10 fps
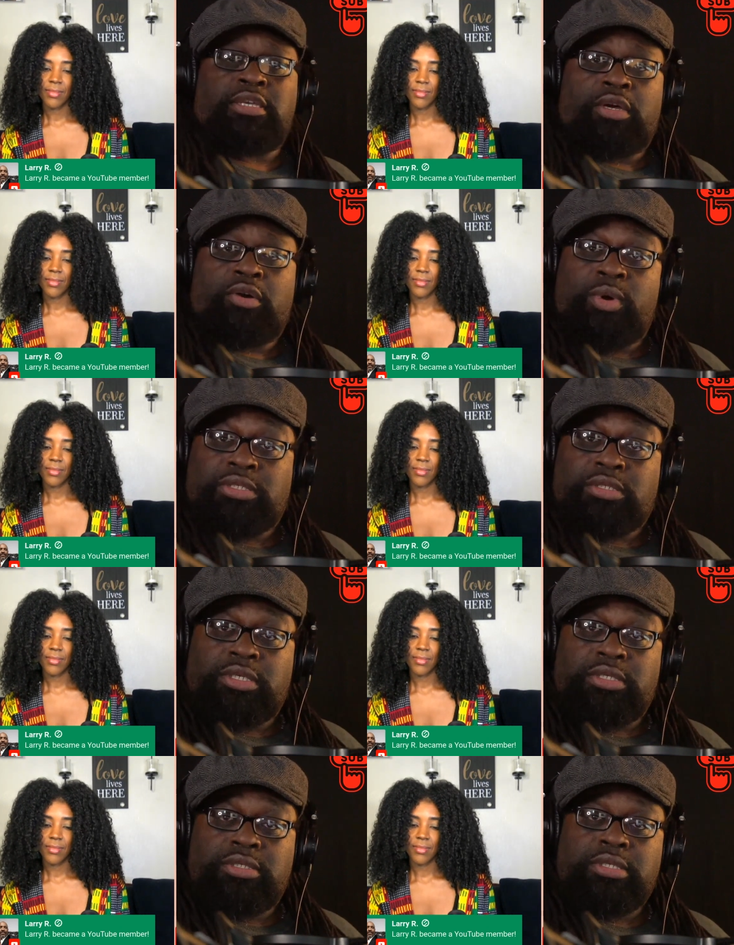
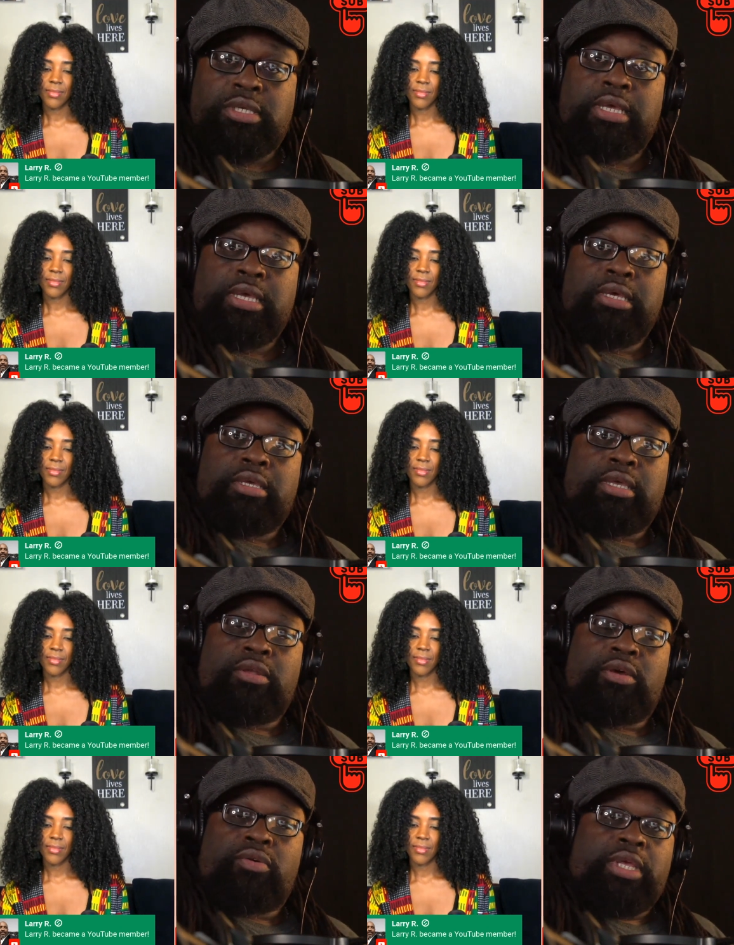Speaker 1: questions you
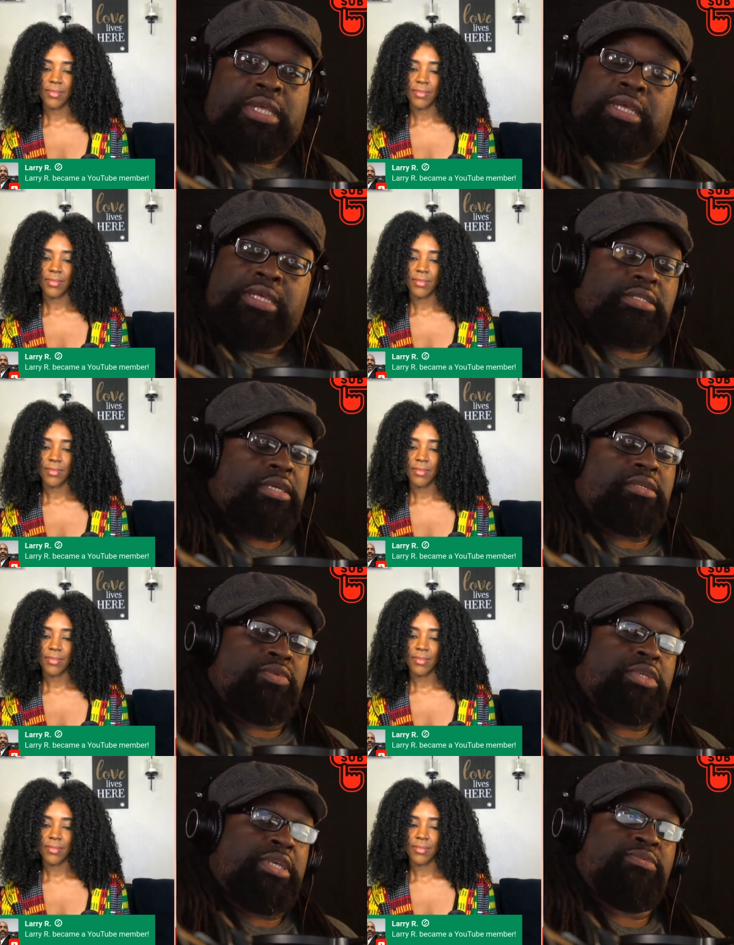know, it it it,
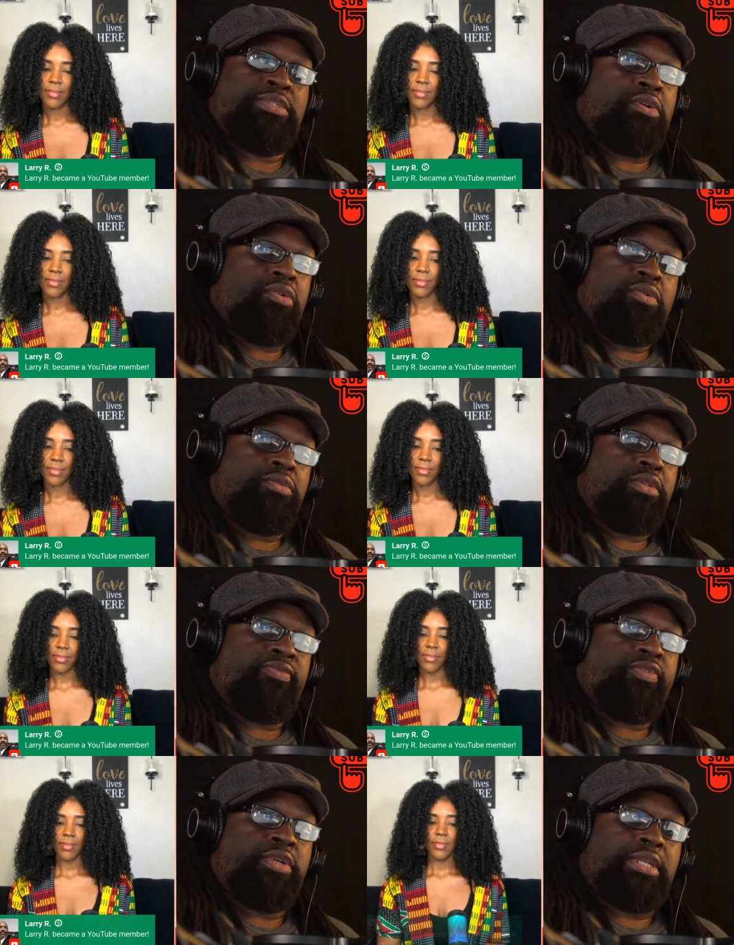it was a whole
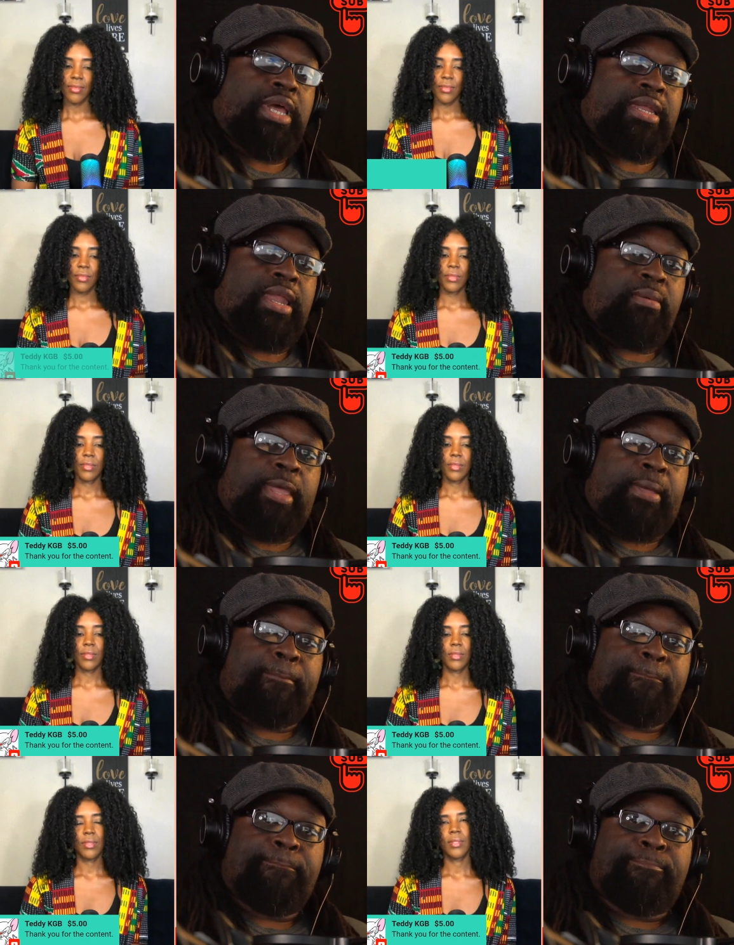different dynamic,
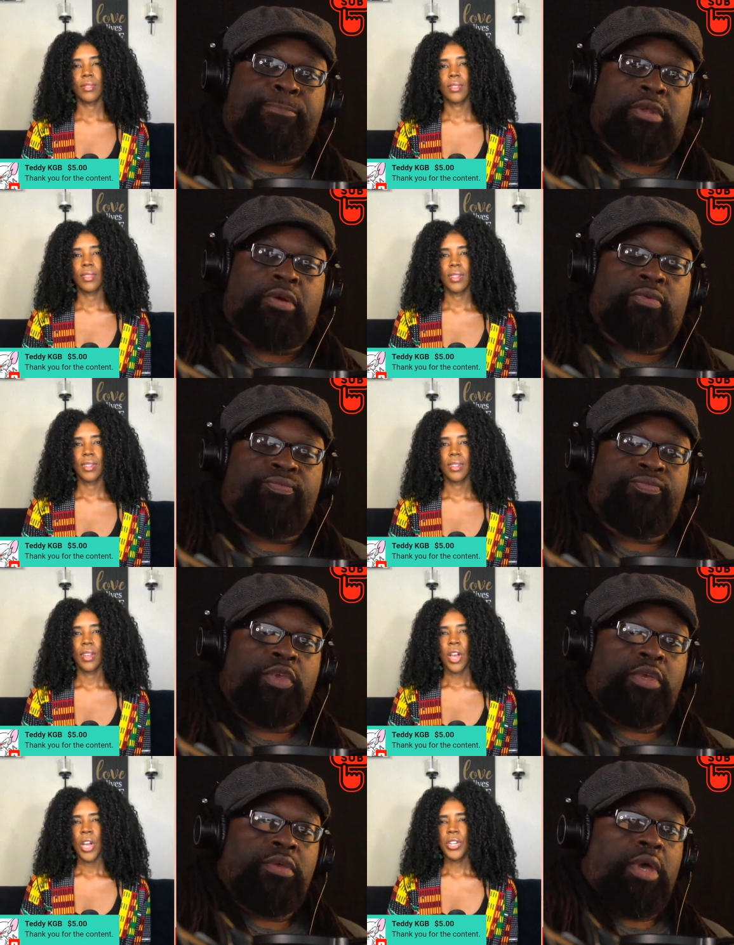you know.
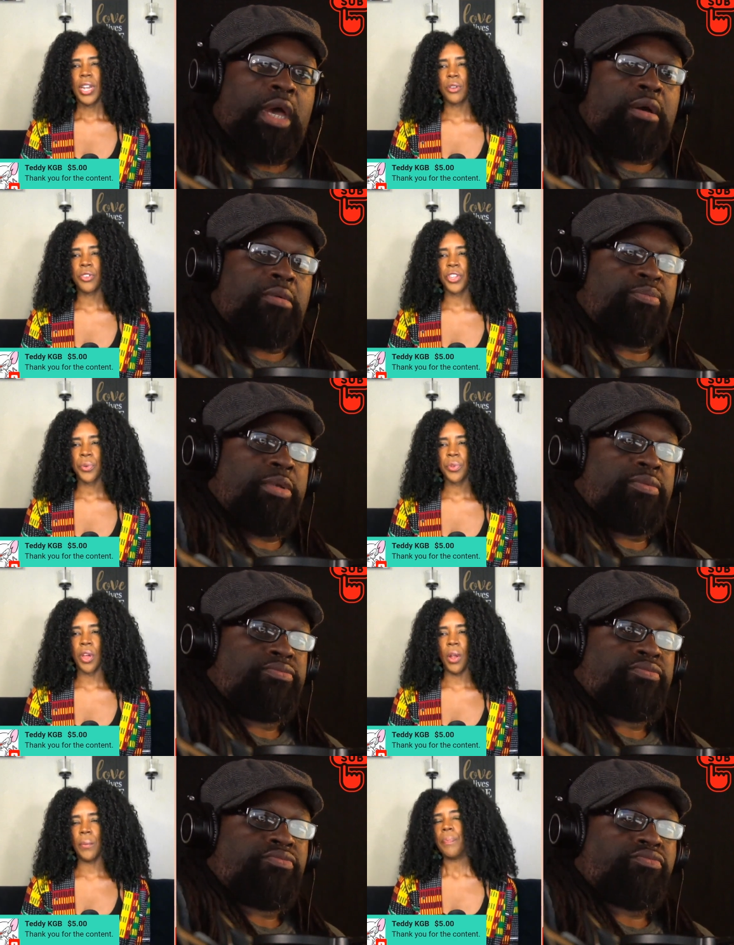
Speaker 2: Now, um, do you
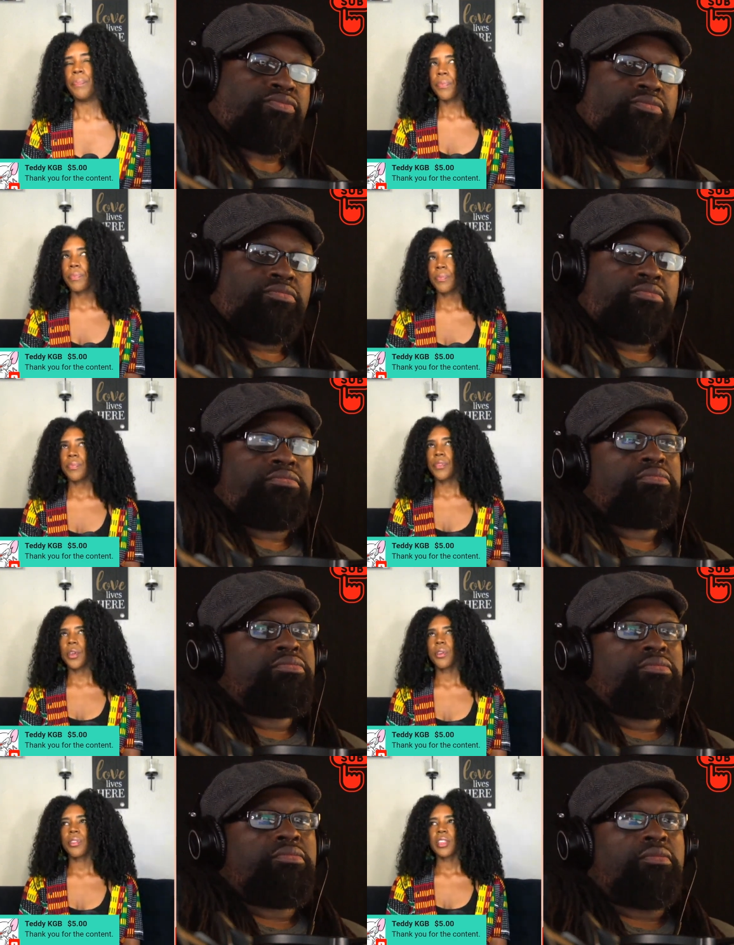do
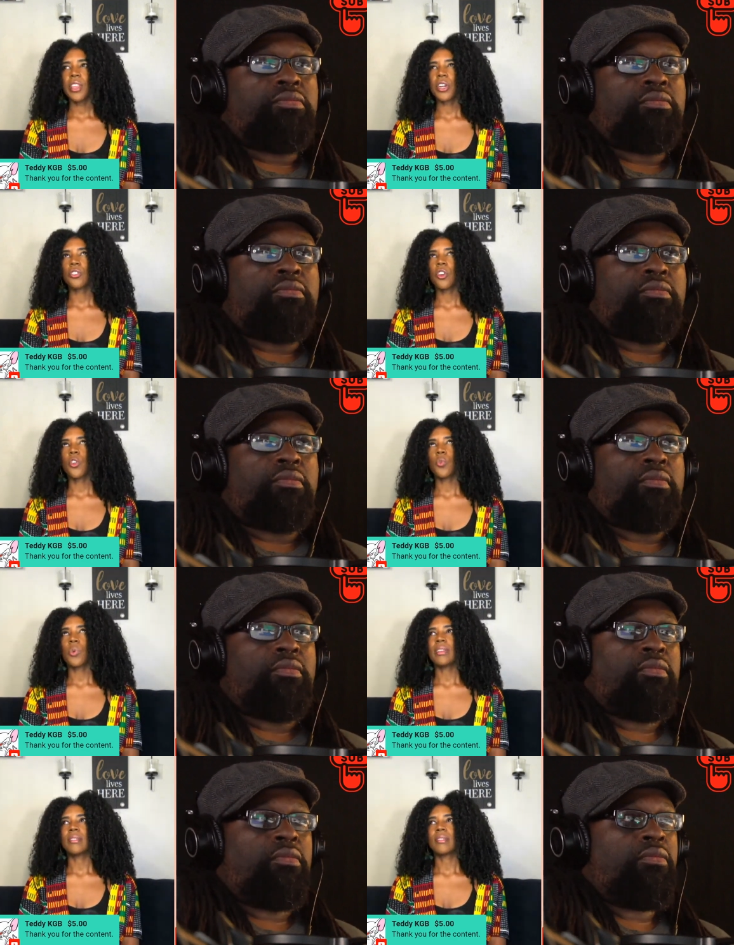you think the concern
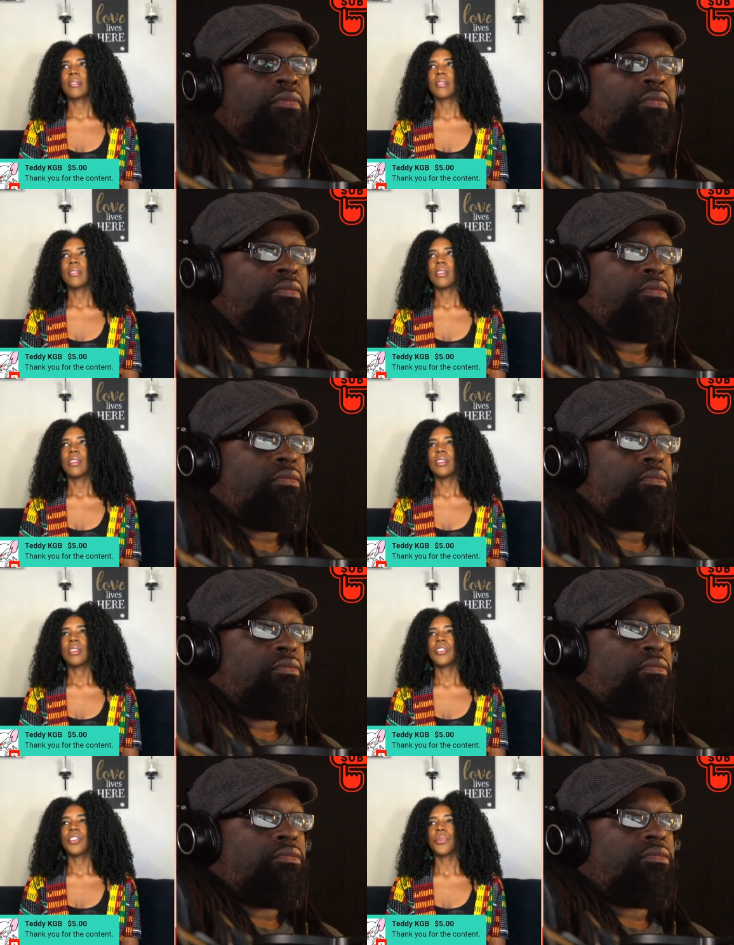was?
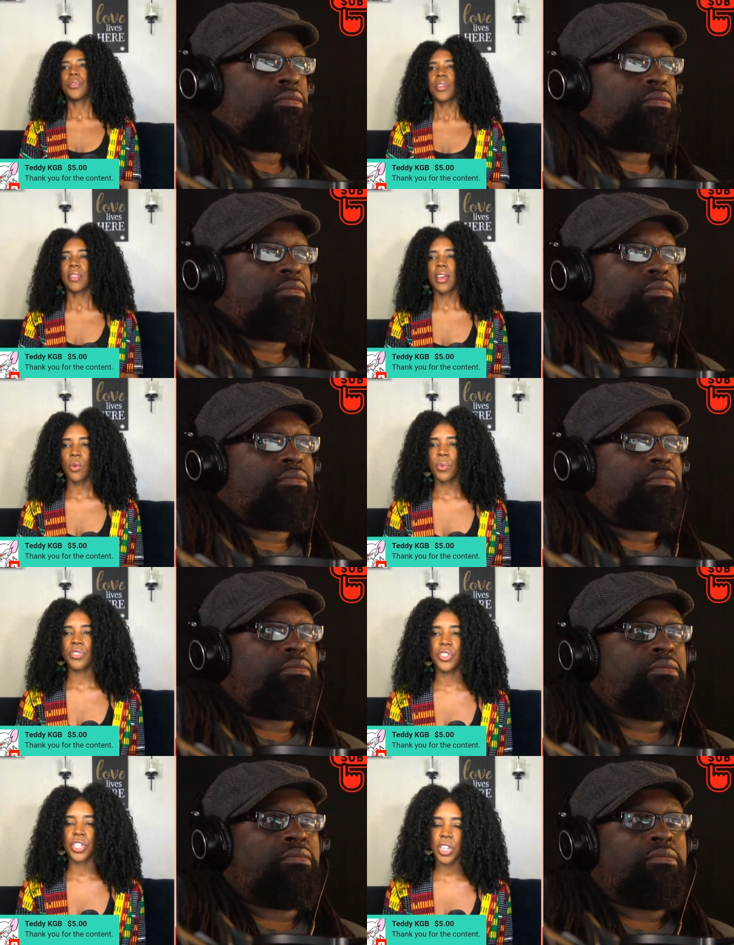Do you think that it was
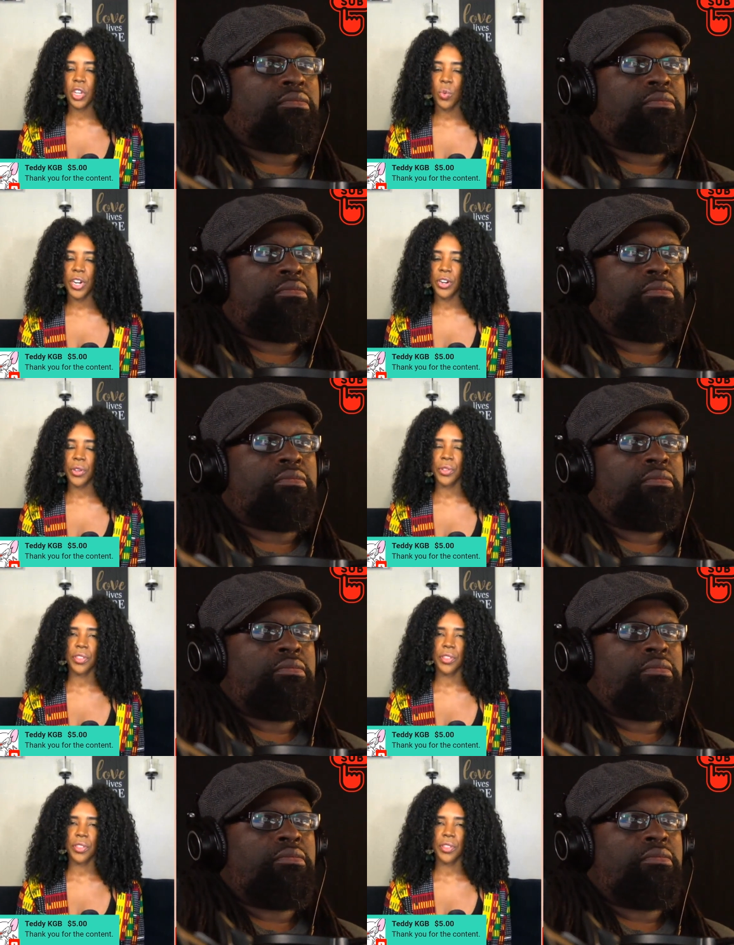genuine, or do you think